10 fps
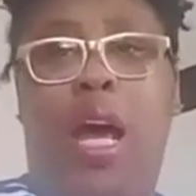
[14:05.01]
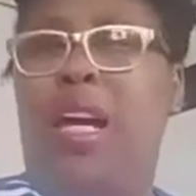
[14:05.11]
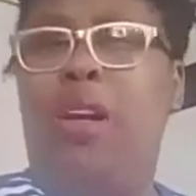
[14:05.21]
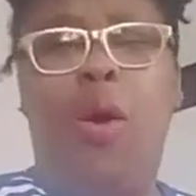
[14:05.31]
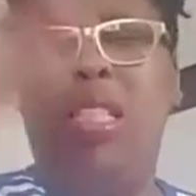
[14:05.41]

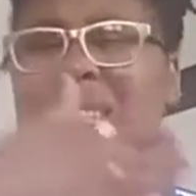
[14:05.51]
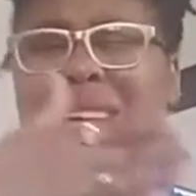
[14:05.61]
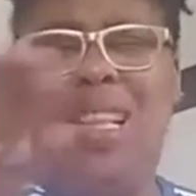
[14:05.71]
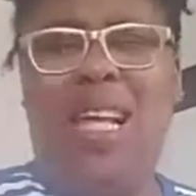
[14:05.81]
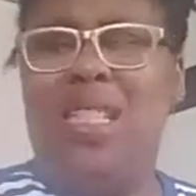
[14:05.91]
I know I said
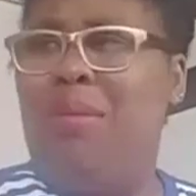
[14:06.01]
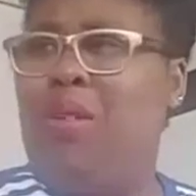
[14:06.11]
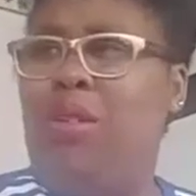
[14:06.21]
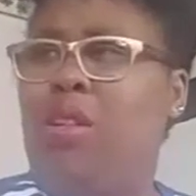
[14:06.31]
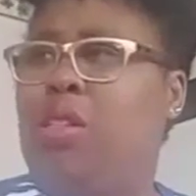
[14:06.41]
that last time I
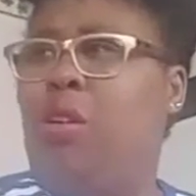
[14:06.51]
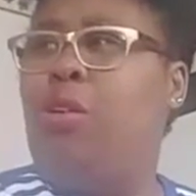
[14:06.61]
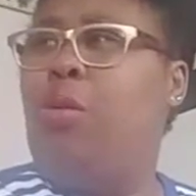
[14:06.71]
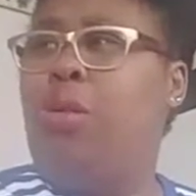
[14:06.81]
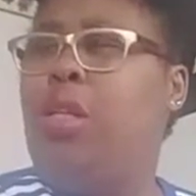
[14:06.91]
was going to
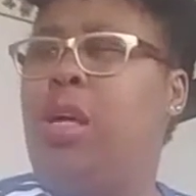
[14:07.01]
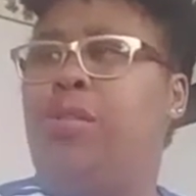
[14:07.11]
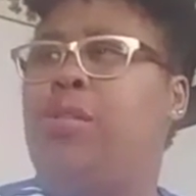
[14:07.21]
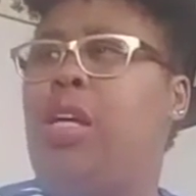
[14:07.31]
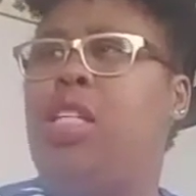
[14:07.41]
start going to the
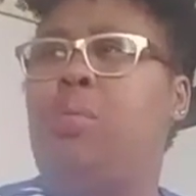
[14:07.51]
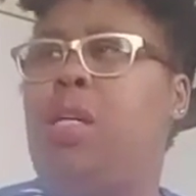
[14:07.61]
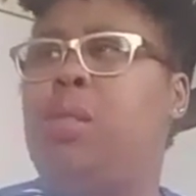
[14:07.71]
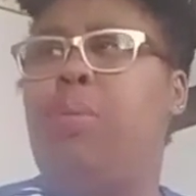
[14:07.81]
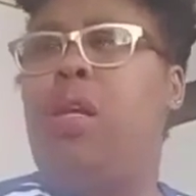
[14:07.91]
exercise
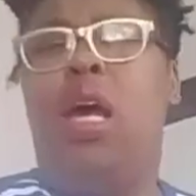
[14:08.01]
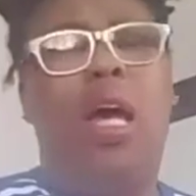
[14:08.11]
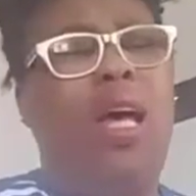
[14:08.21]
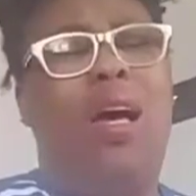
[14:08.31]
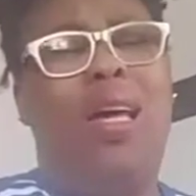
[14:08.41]
place, but
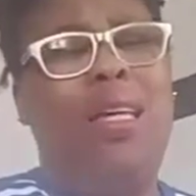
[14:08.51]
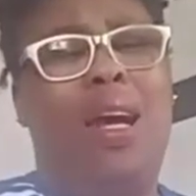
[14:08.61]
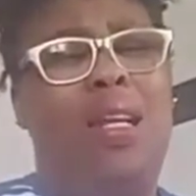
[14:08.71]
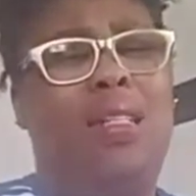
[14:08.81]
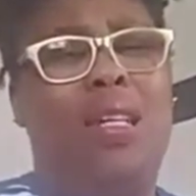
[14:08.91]
I ain't
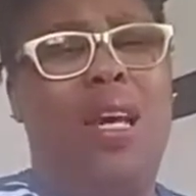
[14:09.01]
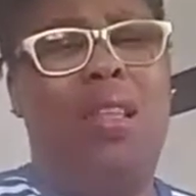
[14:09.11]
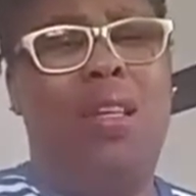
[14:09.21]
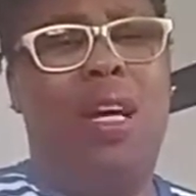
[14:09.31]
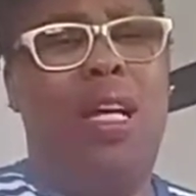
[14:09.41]
got it
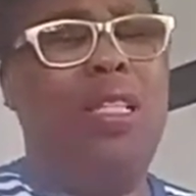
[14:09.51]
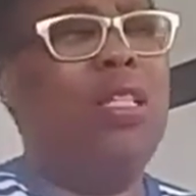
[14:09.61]
together yet.